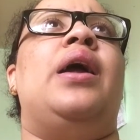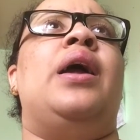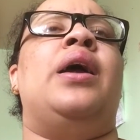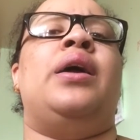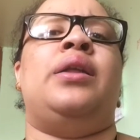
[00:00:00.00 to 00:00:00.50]

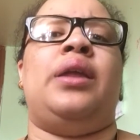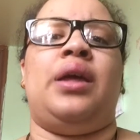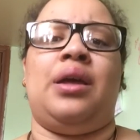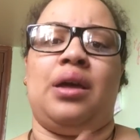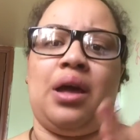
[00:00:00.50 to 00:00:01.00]
and
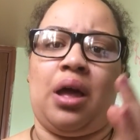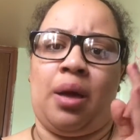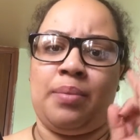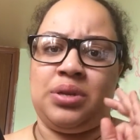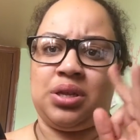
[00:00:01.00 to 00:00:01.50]

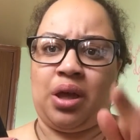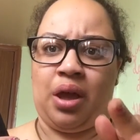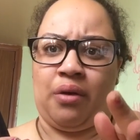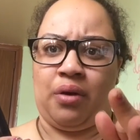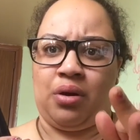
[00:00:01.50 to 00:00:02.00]

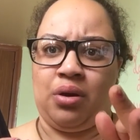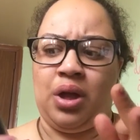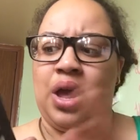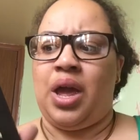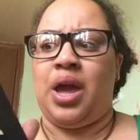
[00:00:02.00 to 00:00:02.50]
mascara
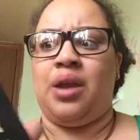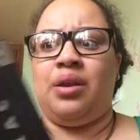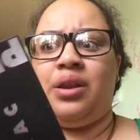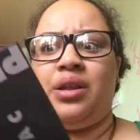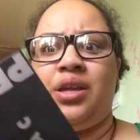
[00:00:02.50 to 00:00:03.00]

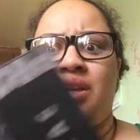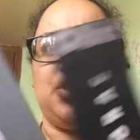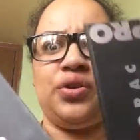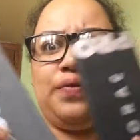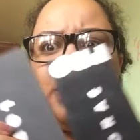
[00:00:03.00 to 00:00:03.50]
and
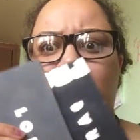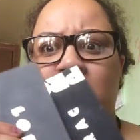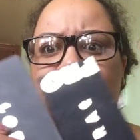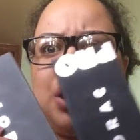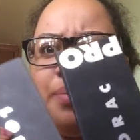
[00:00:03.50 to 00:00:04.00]
each of
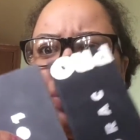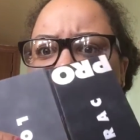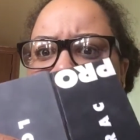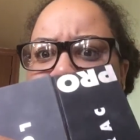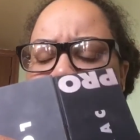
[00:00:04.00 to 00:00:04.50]
these I
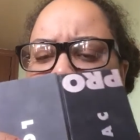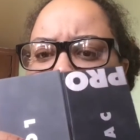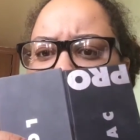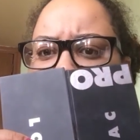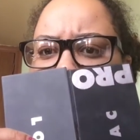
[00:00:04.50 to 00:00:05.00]
believe is
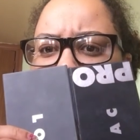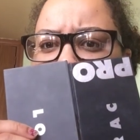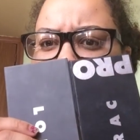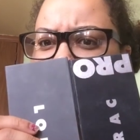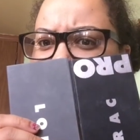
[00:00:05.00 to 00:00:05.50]

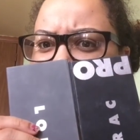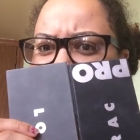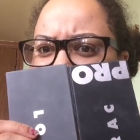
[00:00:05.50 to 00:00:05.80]
$40